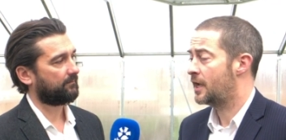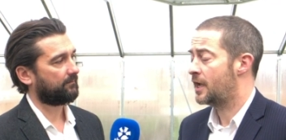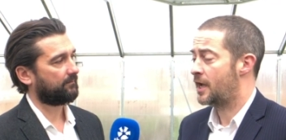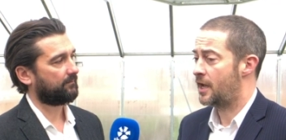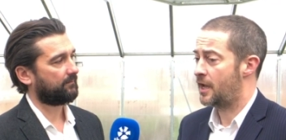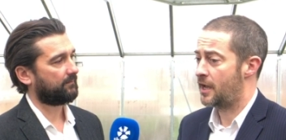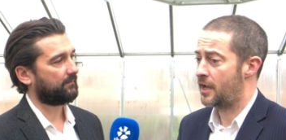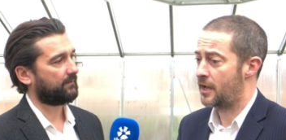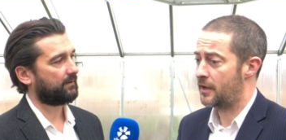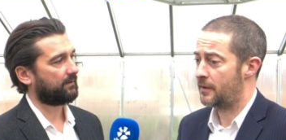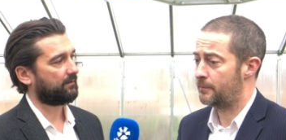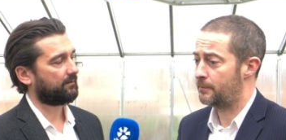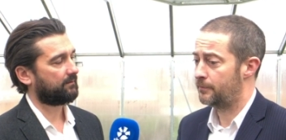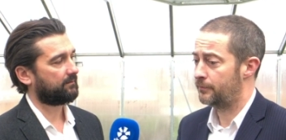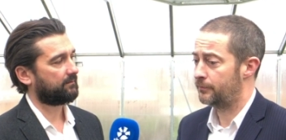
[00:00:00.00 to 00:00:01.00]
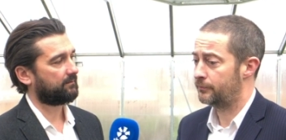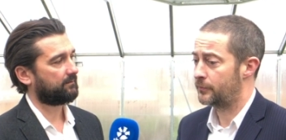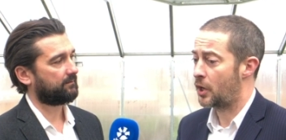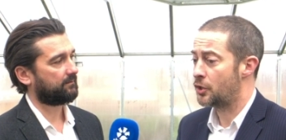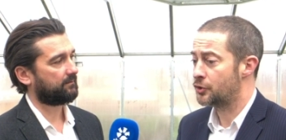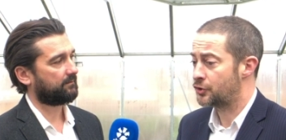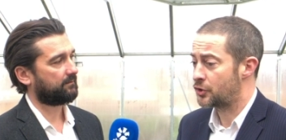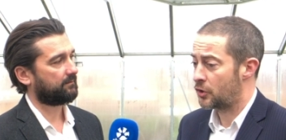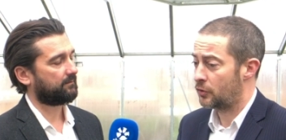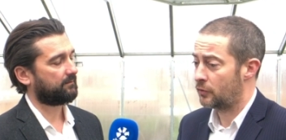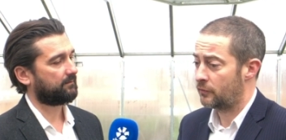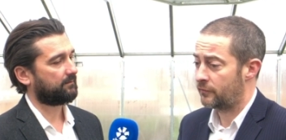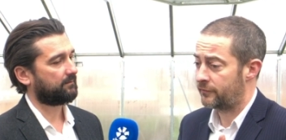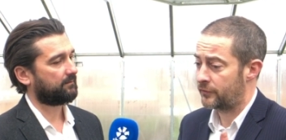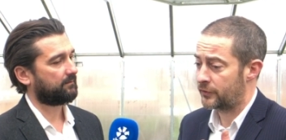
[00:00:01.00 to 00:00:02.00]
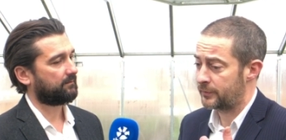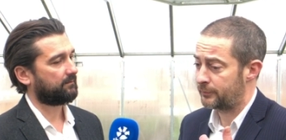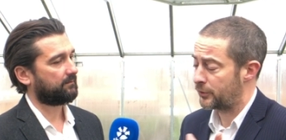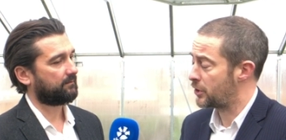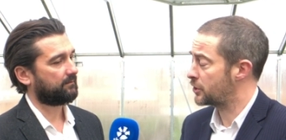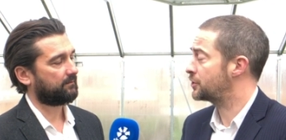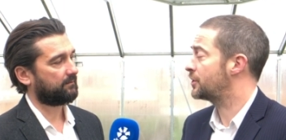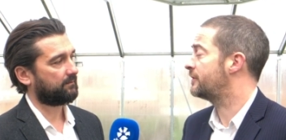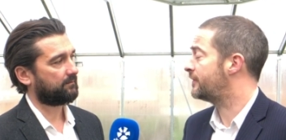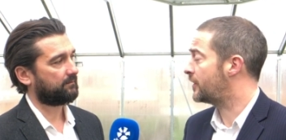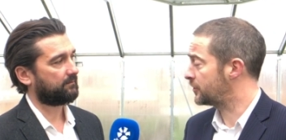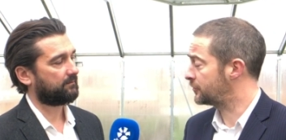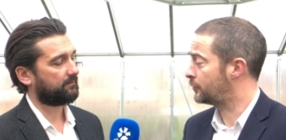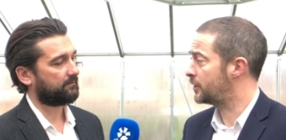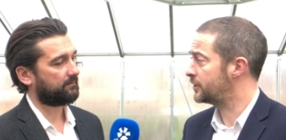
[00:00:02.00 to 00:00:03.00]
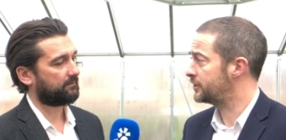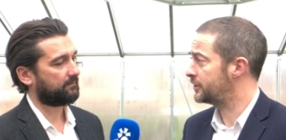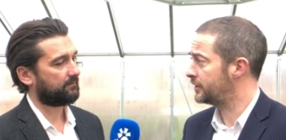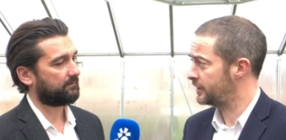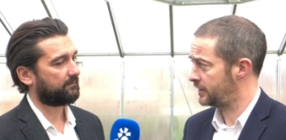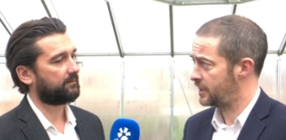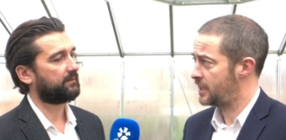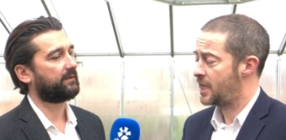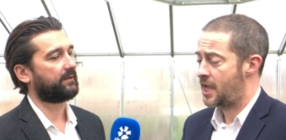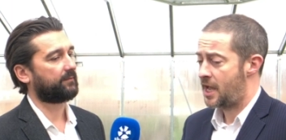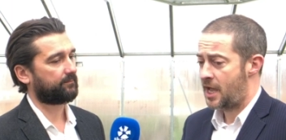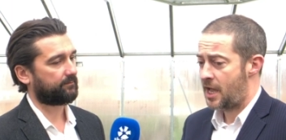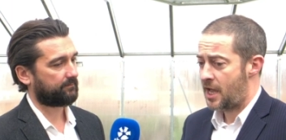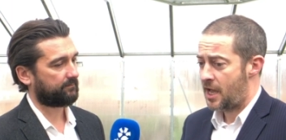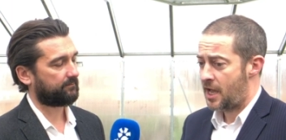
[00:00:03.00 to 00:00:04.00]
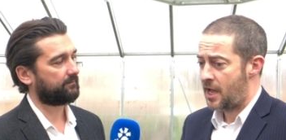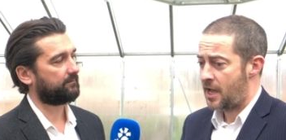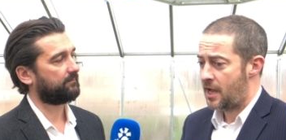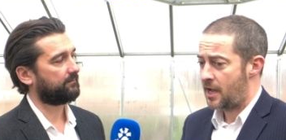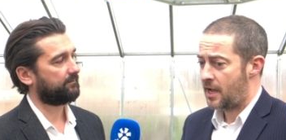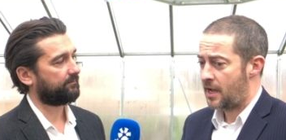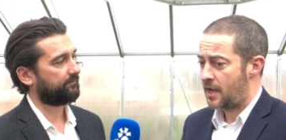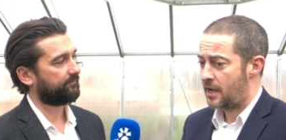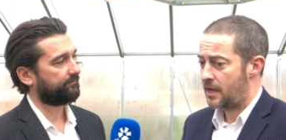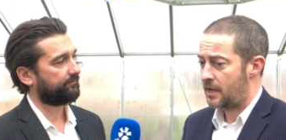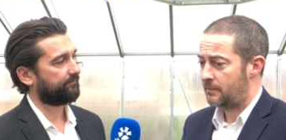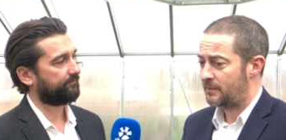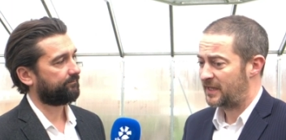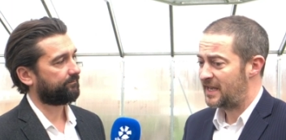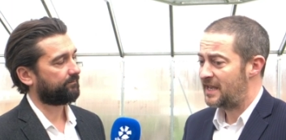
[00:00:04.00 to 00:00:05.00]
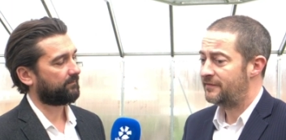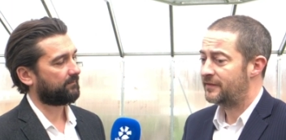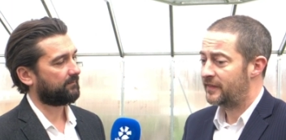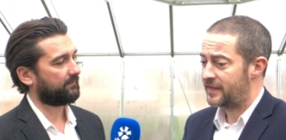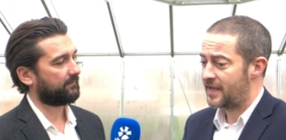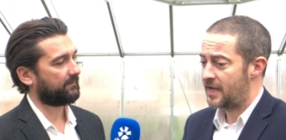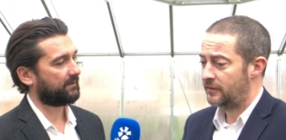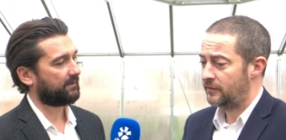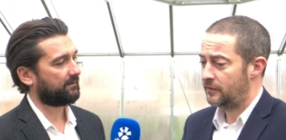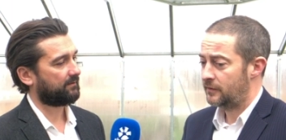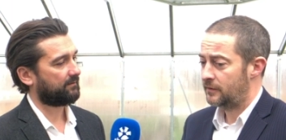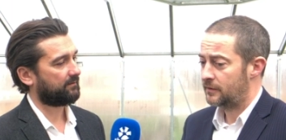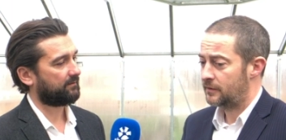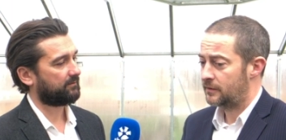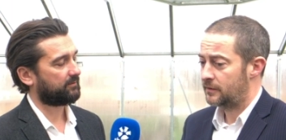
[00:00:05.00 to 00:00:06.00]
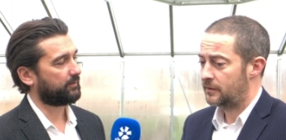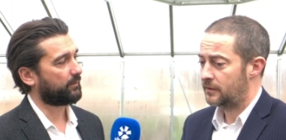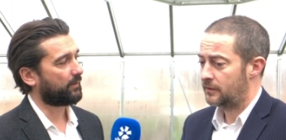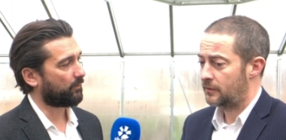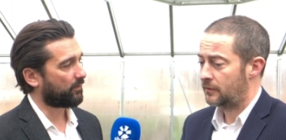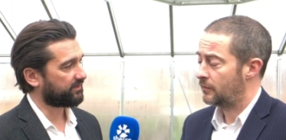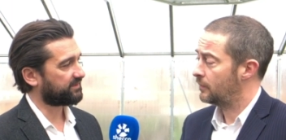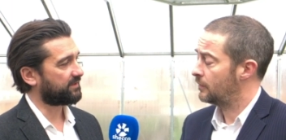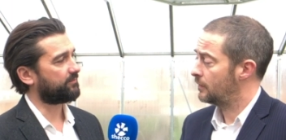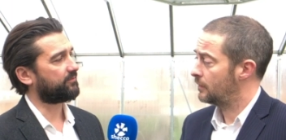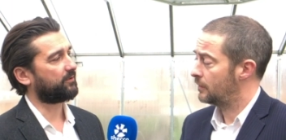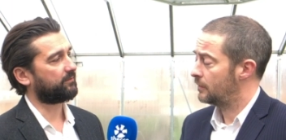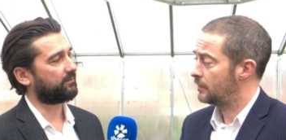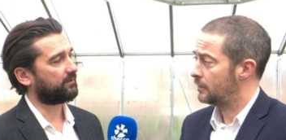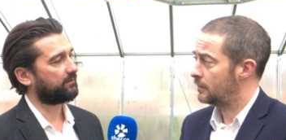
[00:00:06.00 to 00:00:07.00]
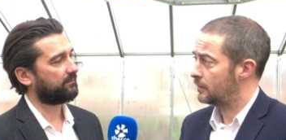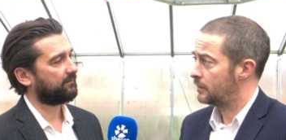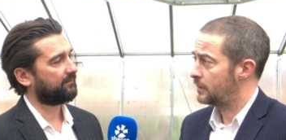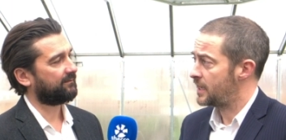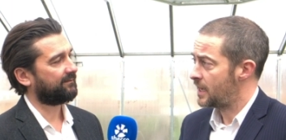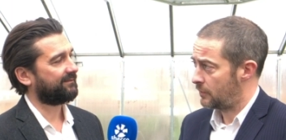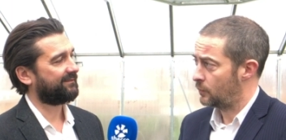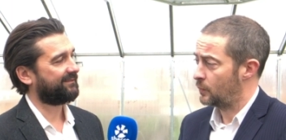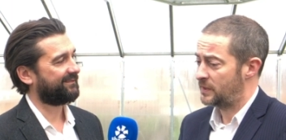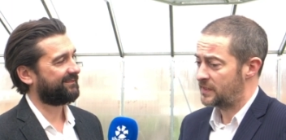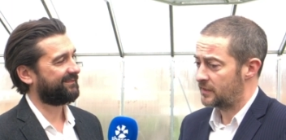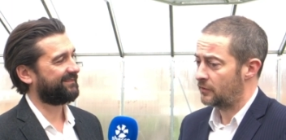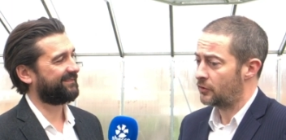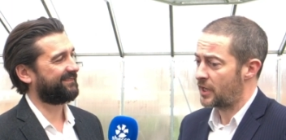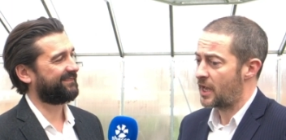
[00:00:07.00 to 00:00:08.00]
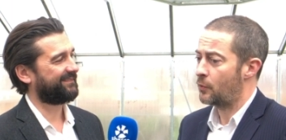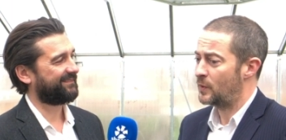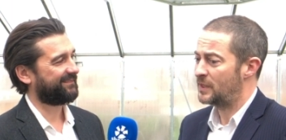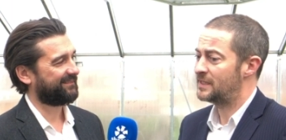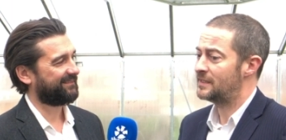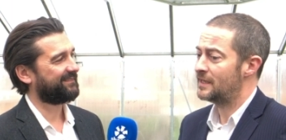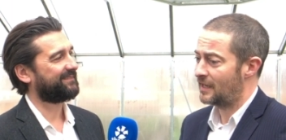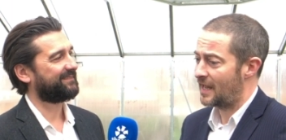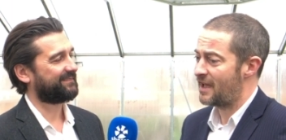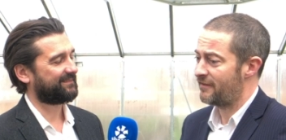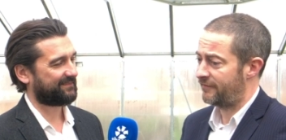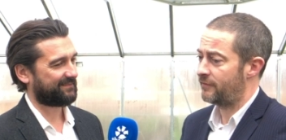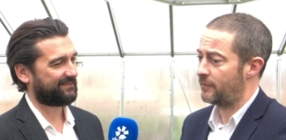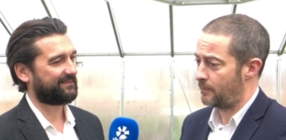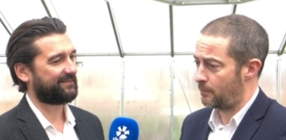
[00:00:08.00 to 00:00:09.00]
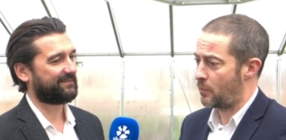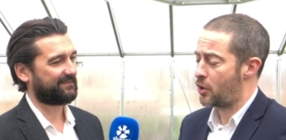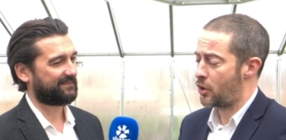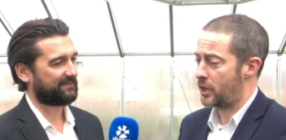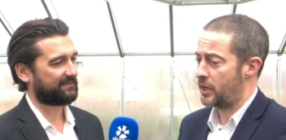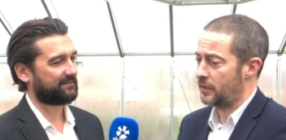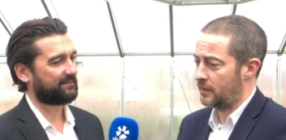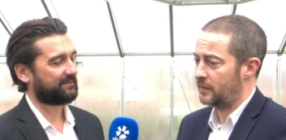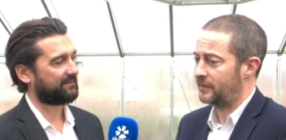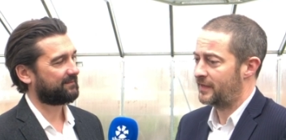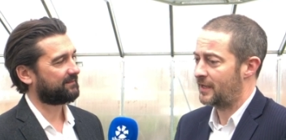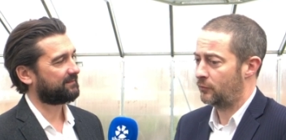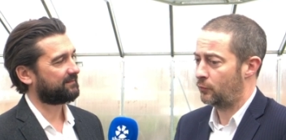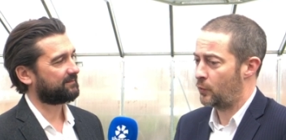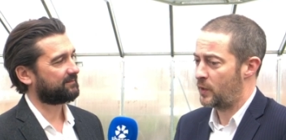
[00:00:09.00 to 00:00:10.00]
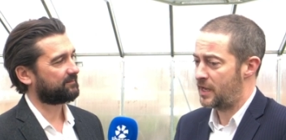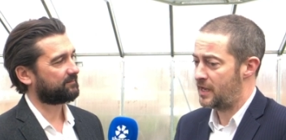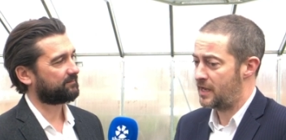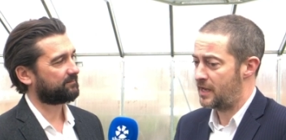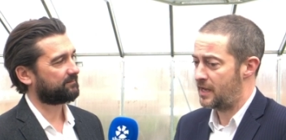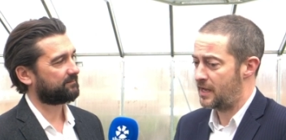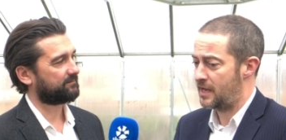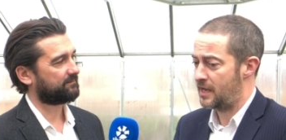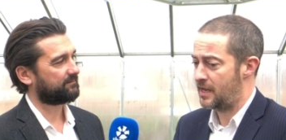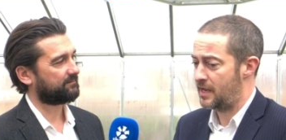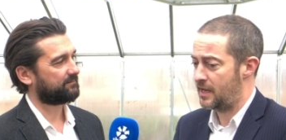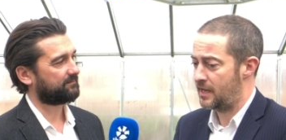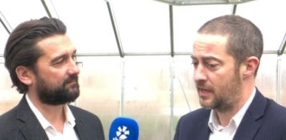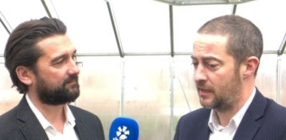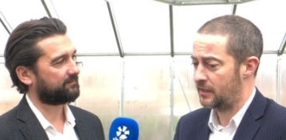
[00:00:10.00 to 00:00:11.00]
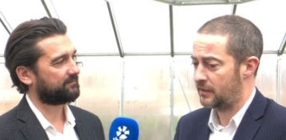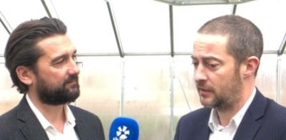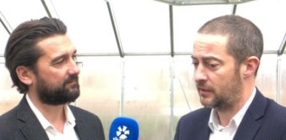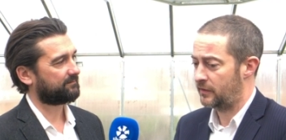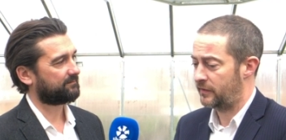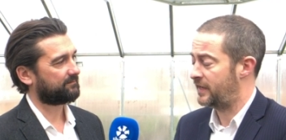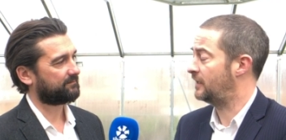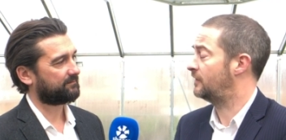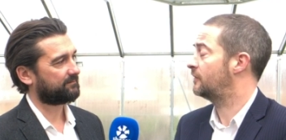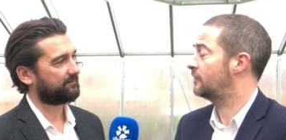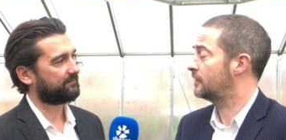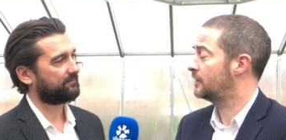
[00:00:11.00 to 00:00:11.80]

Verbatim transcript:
Speaker 1: um, also for the production of hot water. Yep. But even then.
Speaker 2: So you went one step further?
Speaker 1: Yeah, we said, okay, we still have more than we need.